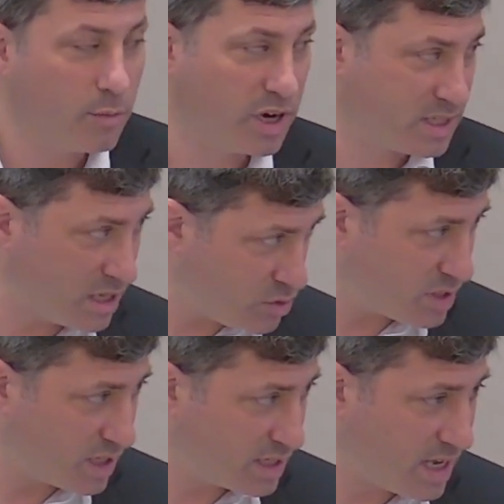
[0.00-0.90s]
But it's
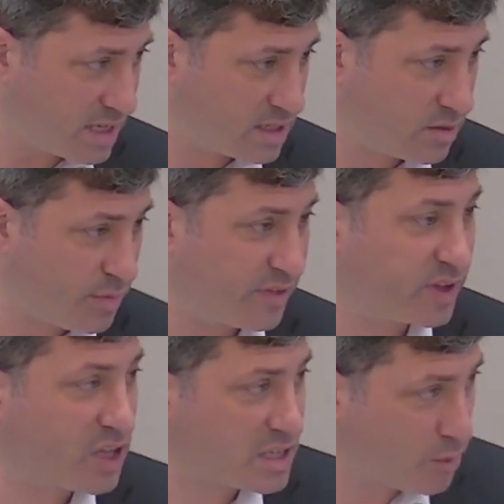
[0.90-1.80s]
interesting, he says, but if
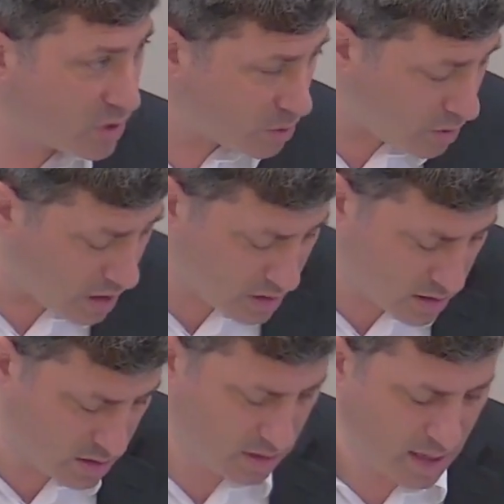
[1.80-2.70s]
he does it more than
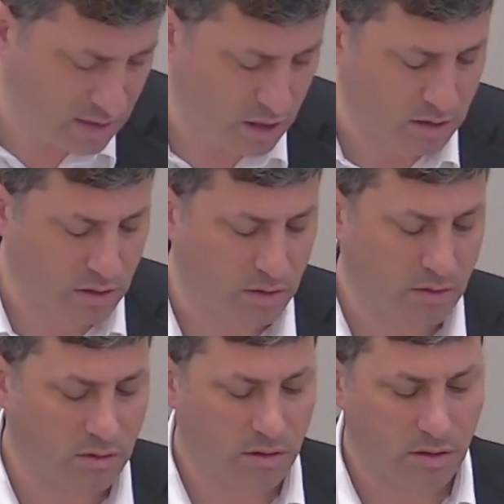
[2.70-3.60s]
once, that's also.
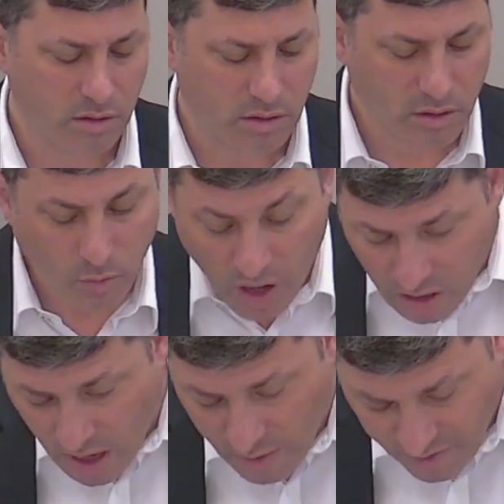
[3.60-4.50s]
One
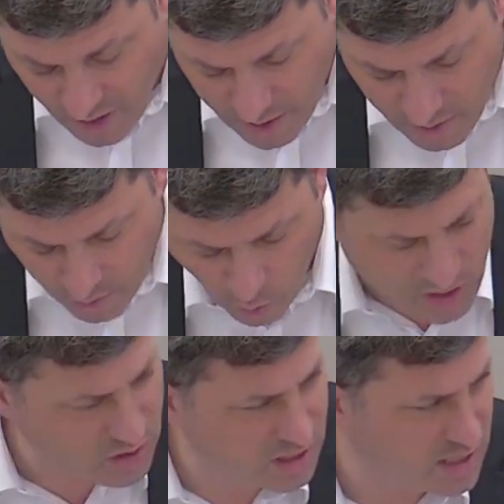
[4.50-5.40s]
time, fine. But
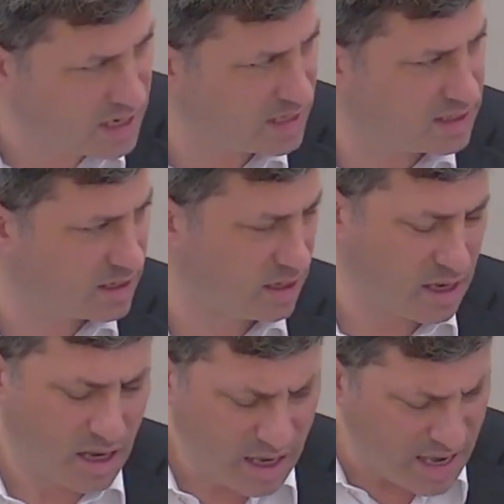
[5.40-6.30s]
once you see that he's,
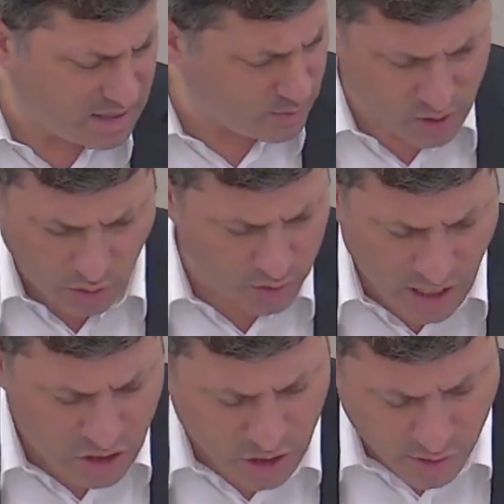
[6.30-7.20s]
he has some sort of
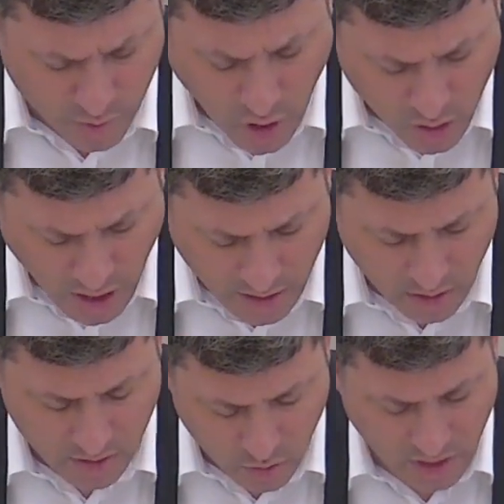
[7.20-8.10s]
relationship going on
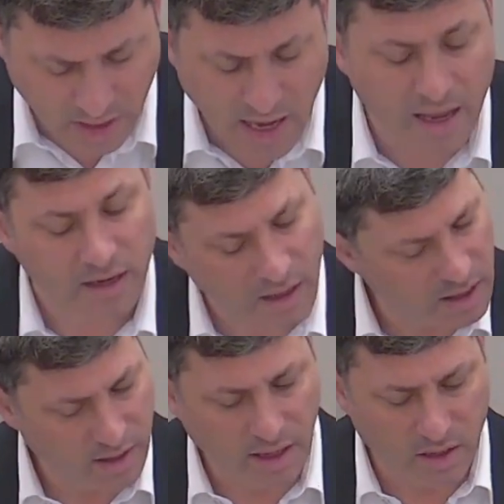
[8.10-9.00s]
here, he's doing it again,
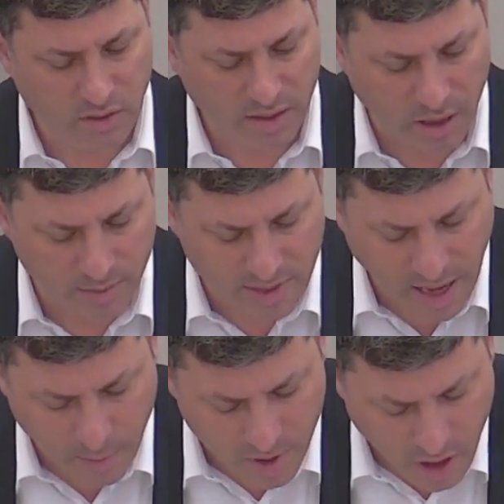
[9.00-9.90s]
then you tell him
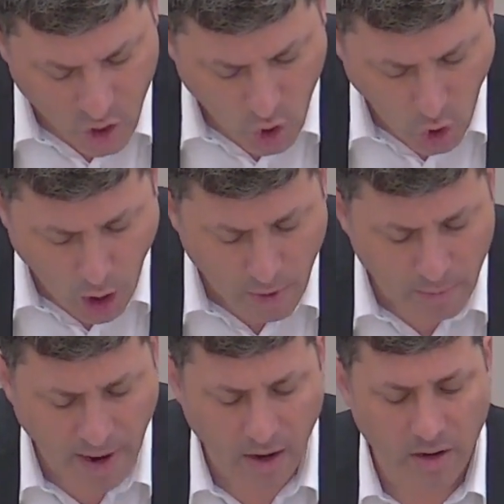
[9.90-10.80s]
stop. Omar
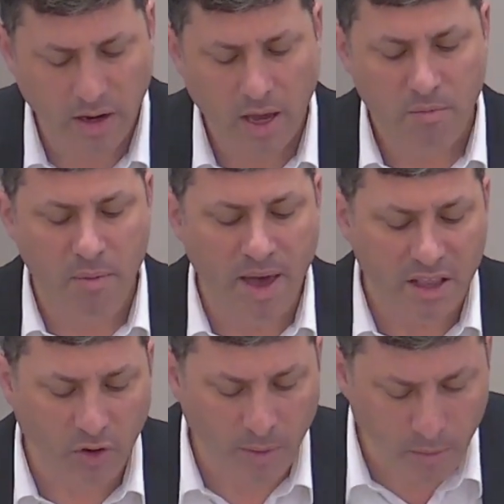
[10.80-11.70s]
Mar,
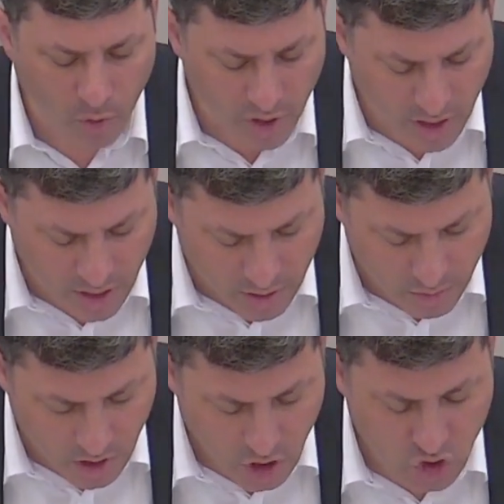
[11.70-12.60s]
B'medvar
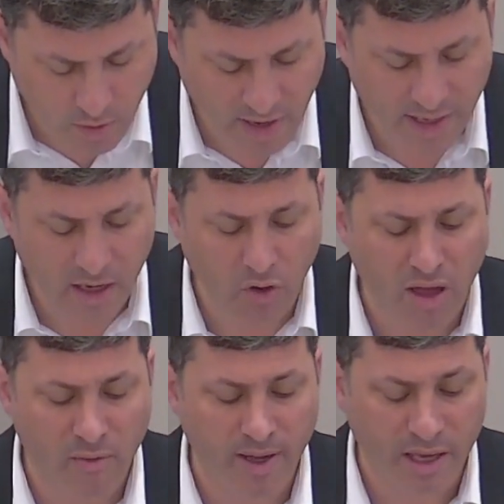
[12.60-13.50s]
Mamurim,
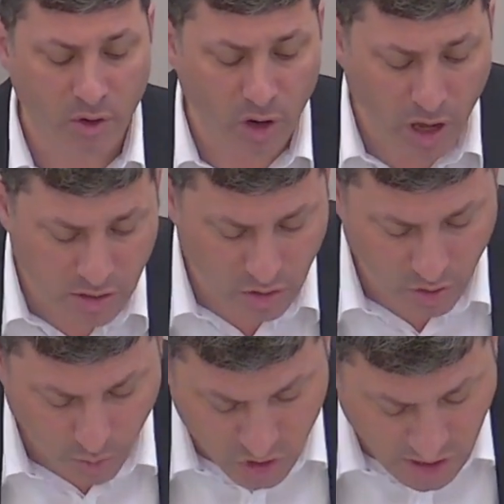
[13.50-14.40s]
Shemakira, Makira also.
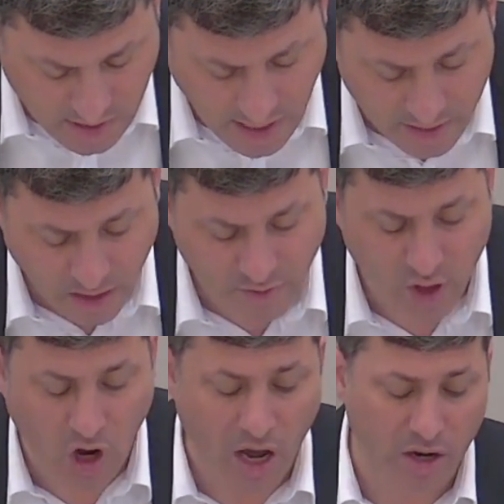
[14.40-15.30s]
We just said that if a
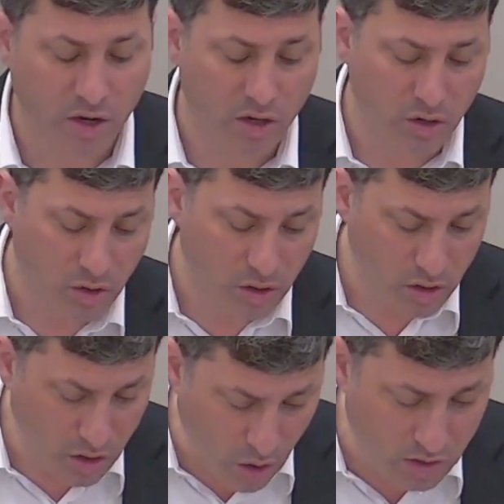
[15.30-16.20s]
guy
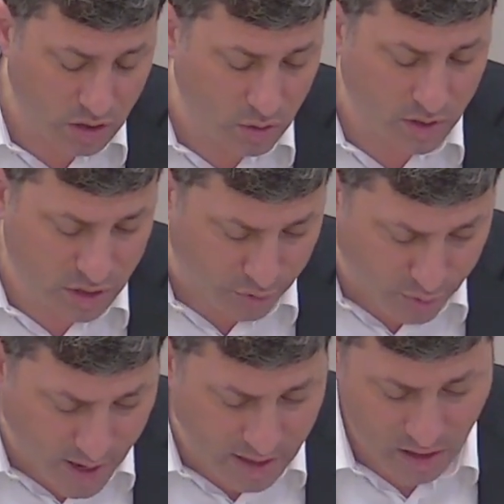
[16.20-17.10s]
knows you, is your
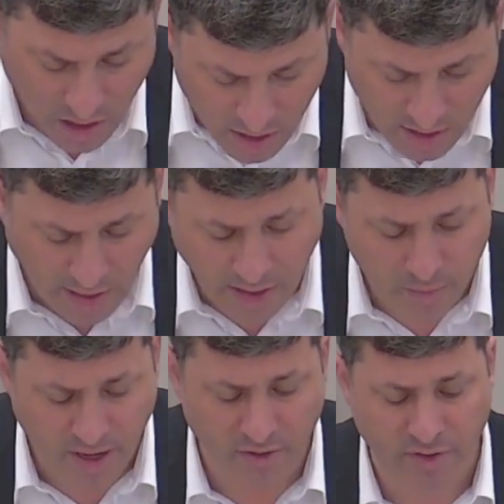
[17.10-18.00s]
friend, you're not allowed
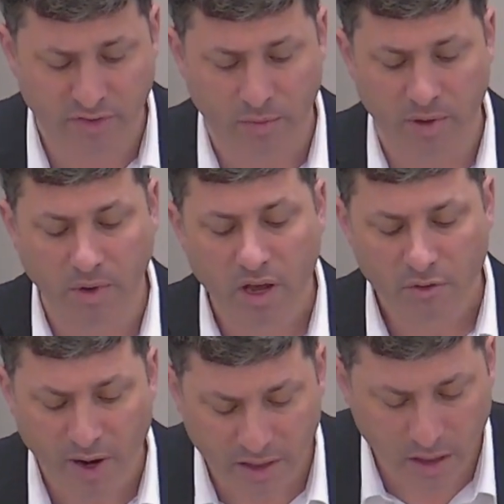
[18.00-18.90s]
to benefit from him.
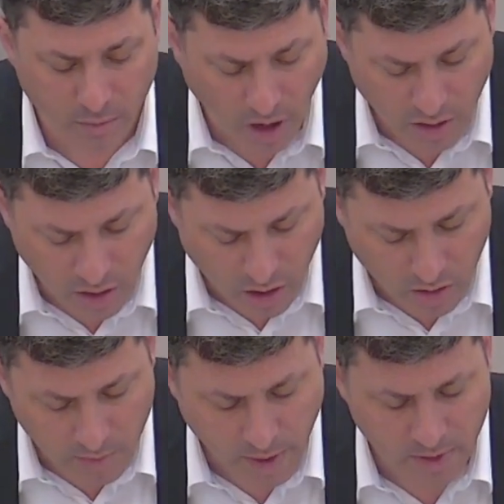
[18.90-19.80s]
For like the
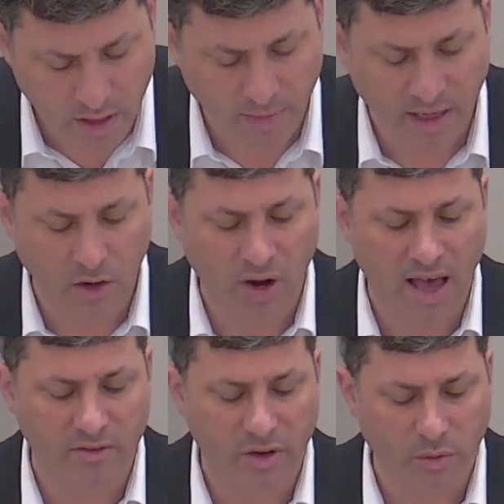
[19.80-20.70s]
Gemara, Rim Gamliel, Makira
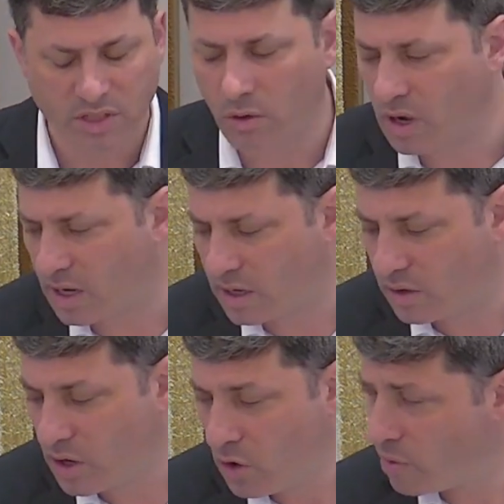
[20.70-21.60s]
Hava, what's going on
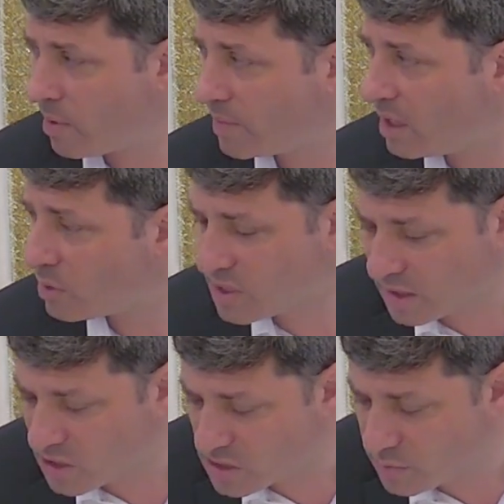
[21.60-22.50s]
here? Rim Gamliel was
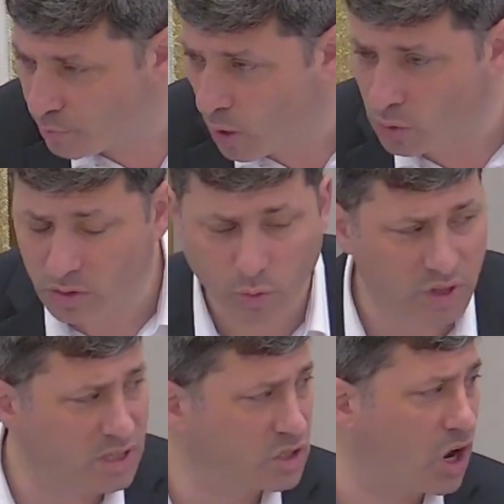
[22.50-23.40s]
on this boat
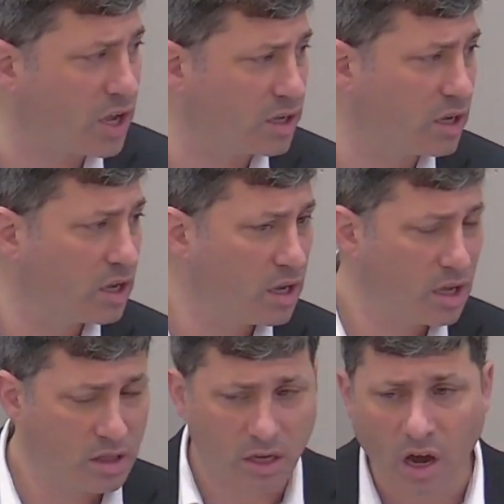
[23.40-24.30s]
with this guy.
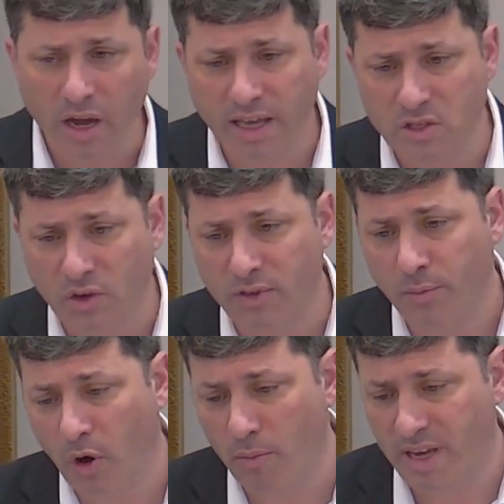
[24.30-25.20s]
The guy gets off the
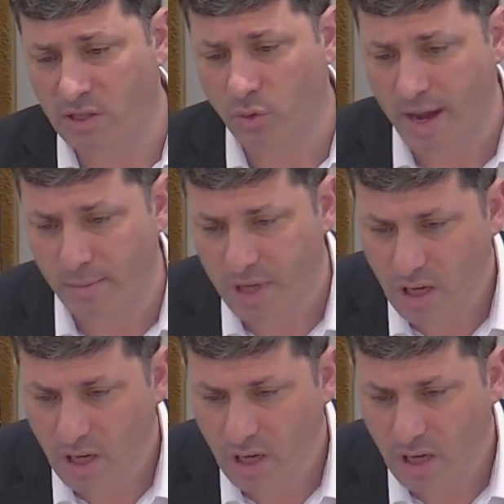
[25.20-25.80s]
boat, makes a ram.